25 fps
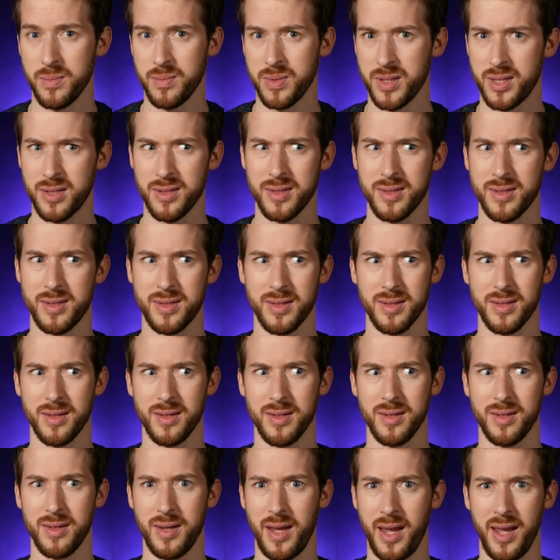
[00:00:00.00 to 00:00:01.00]
because
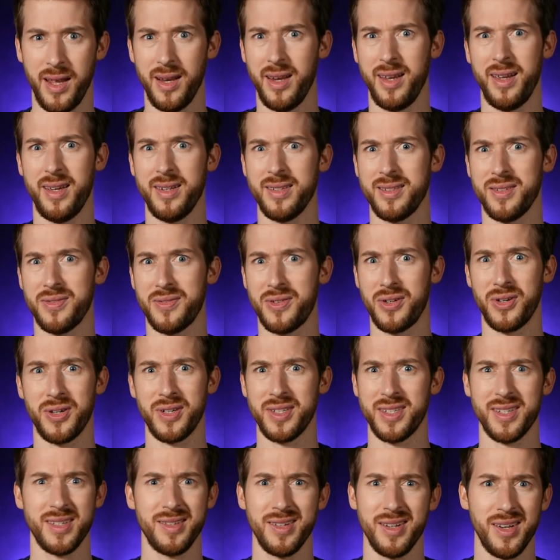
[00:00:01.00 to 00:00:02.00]
aliens of
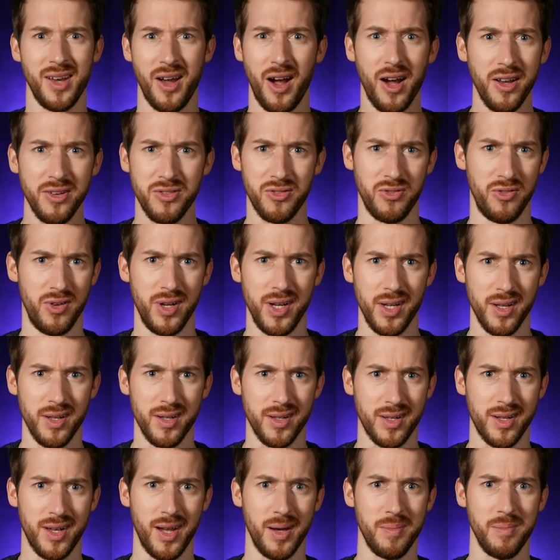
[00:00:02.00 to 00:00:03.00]
course are not
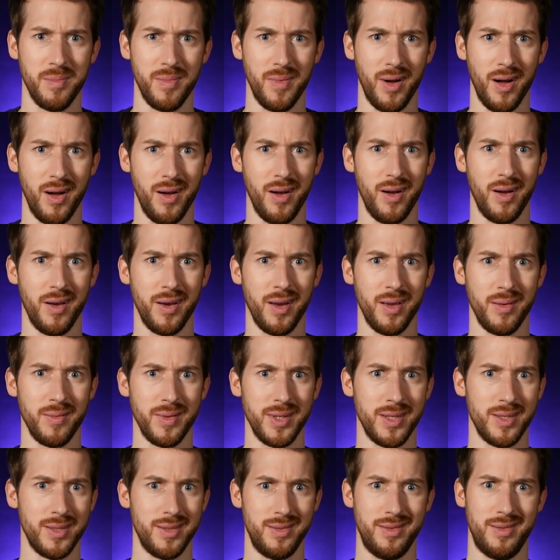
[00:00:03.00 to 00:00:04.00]
real, come on, I
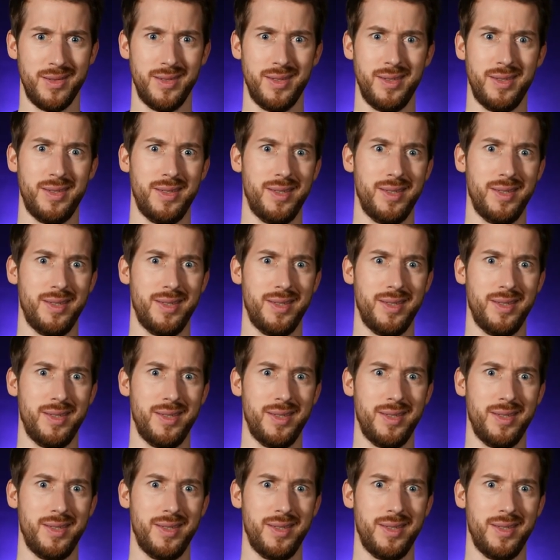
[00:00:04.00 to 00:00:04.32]
mean...